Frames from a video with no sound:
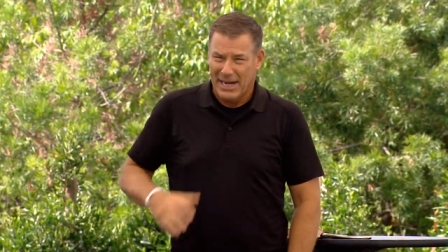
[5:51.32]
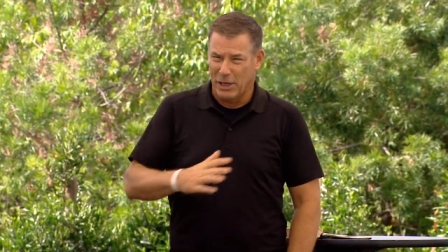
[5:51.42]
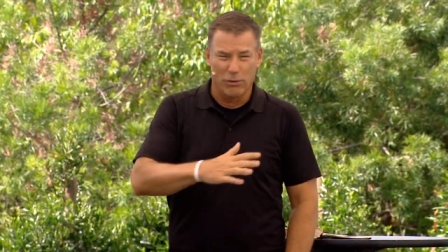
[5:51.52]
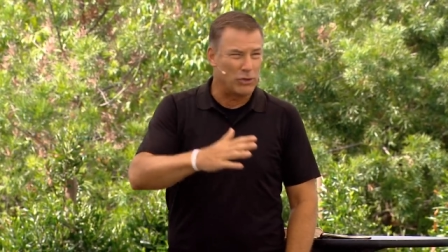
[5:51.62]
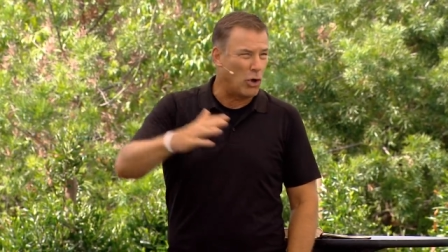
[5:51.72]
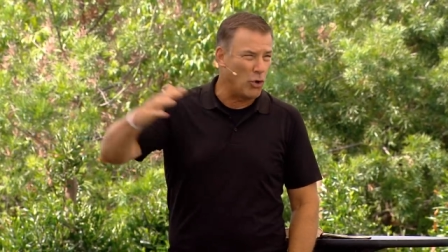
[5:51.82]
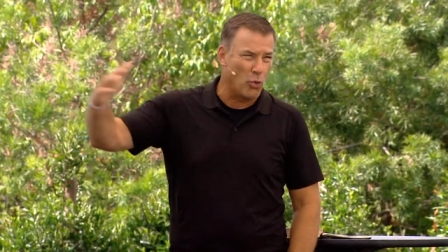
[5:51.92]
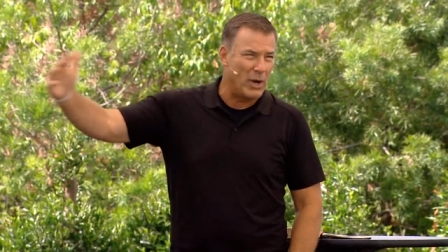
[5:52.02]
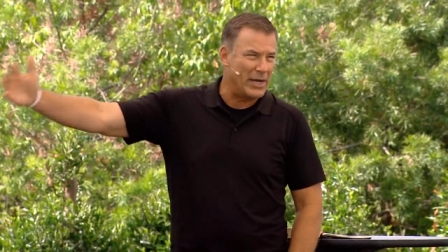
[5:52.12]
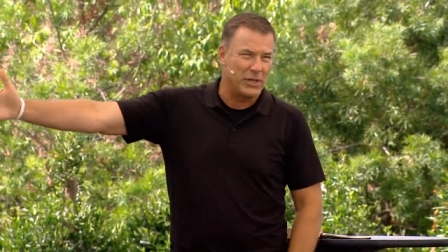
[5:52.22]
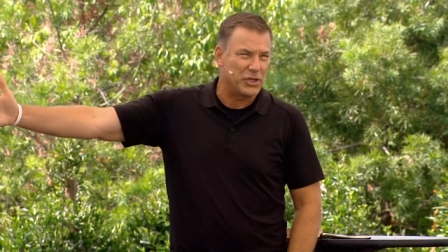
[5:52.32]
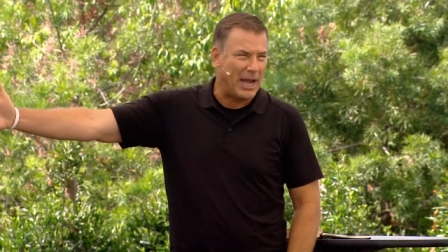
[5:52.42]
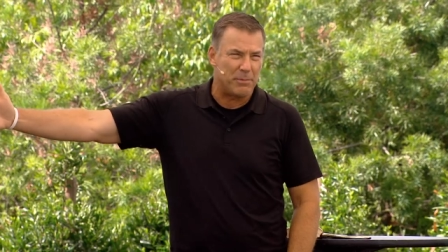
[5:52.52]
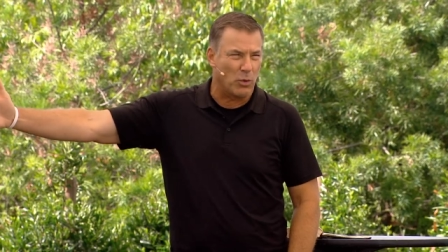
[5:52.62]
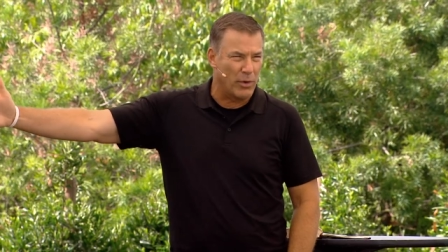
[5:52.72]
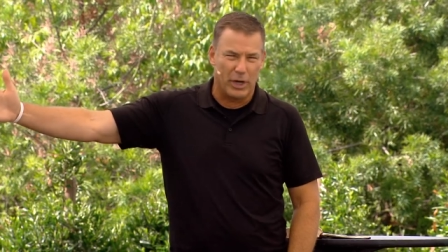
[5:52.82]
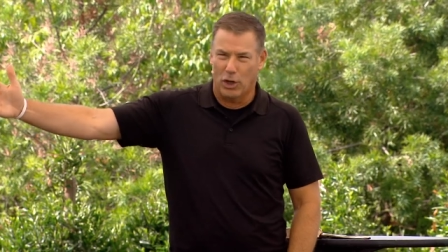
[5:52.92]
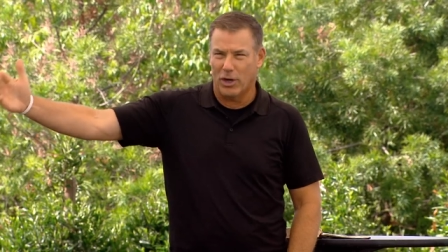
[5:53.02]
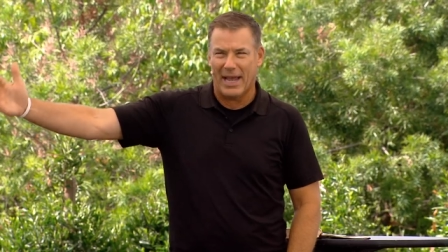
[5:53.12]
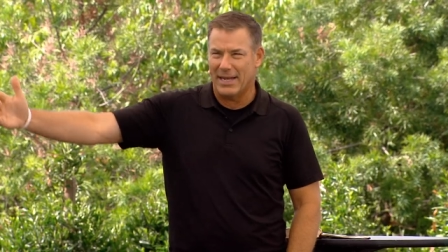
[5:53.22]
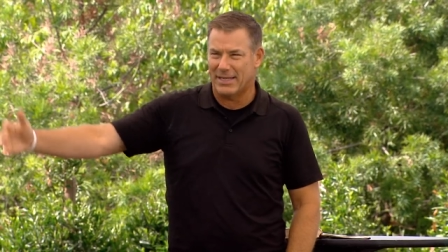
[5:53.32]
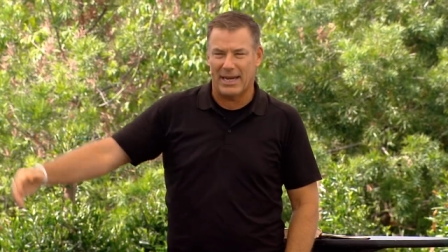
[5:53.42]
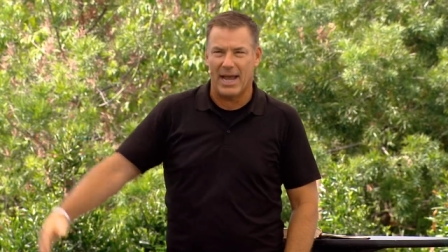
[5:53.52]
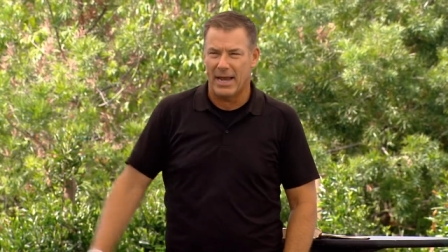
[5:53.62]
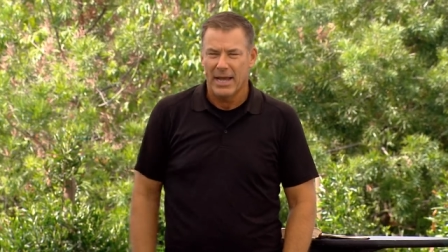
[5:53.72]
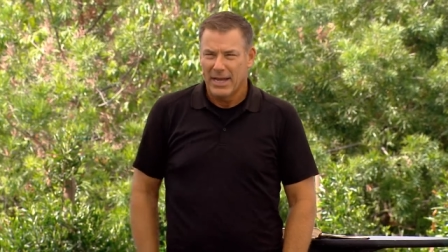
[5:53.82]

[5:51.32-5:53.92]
and it goes all the way to the chapter we're going to look at today.